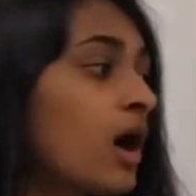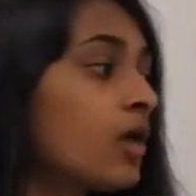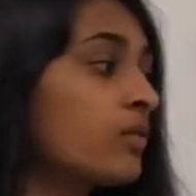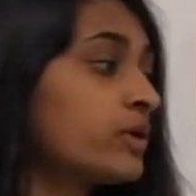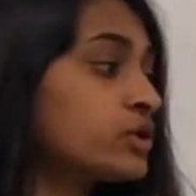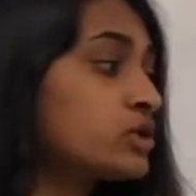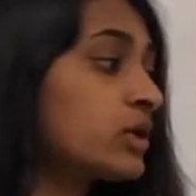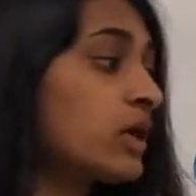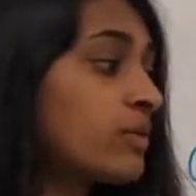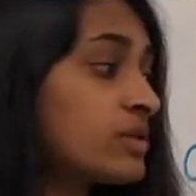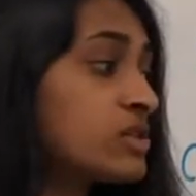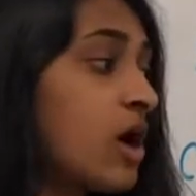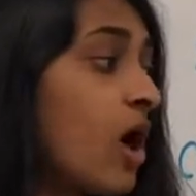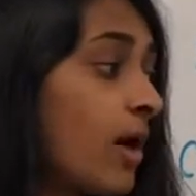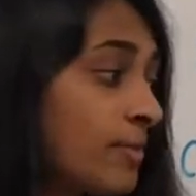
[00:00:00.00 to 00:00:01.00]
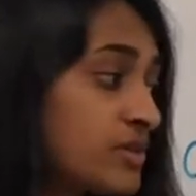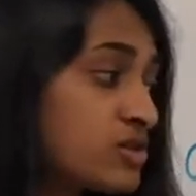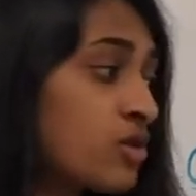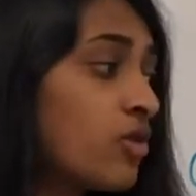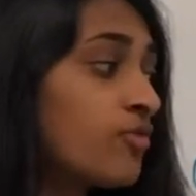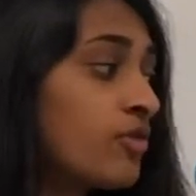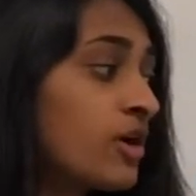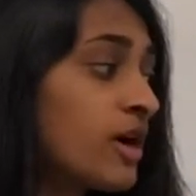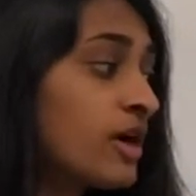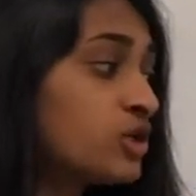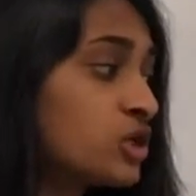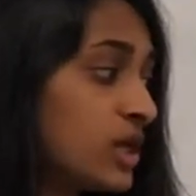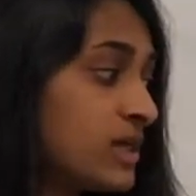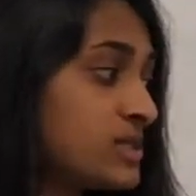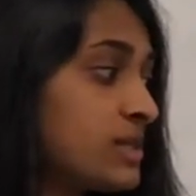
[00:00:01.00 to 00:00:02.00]
Originally it was opposite over
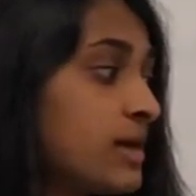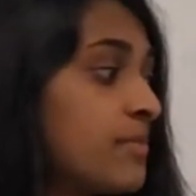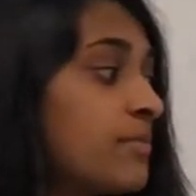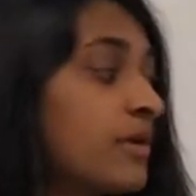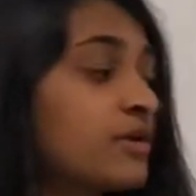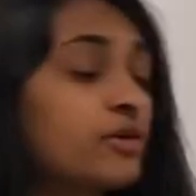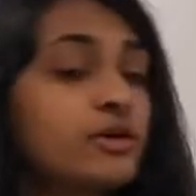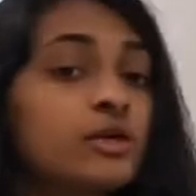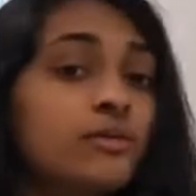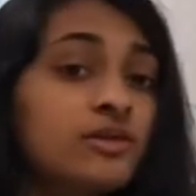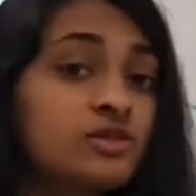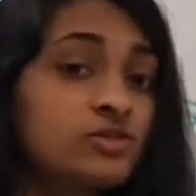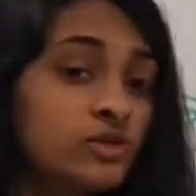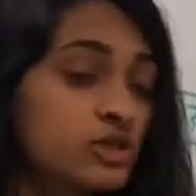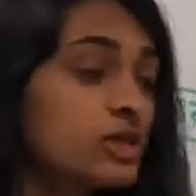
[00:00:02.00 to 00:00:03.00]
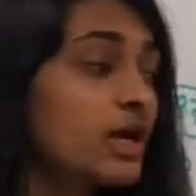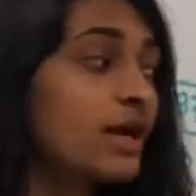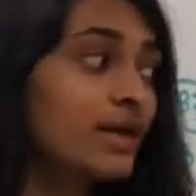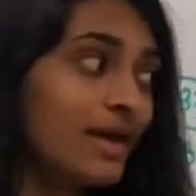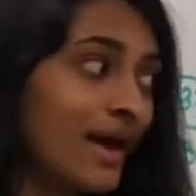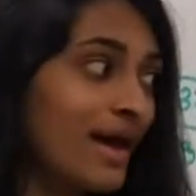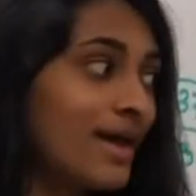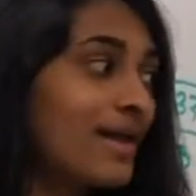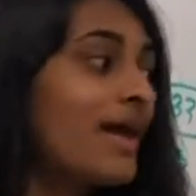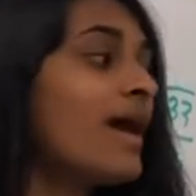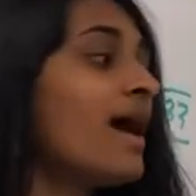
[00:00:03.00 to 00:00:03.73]
adjacent, but you're going to be switching again,